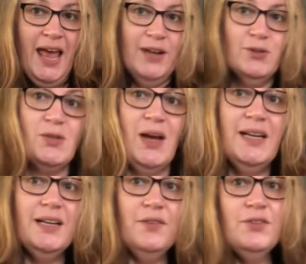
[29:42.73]
And also I
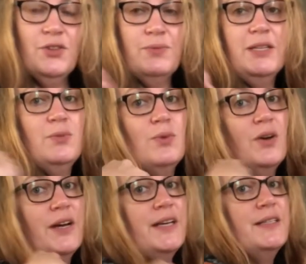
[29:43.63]
loved the really
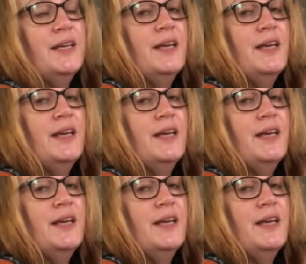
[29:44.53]
wide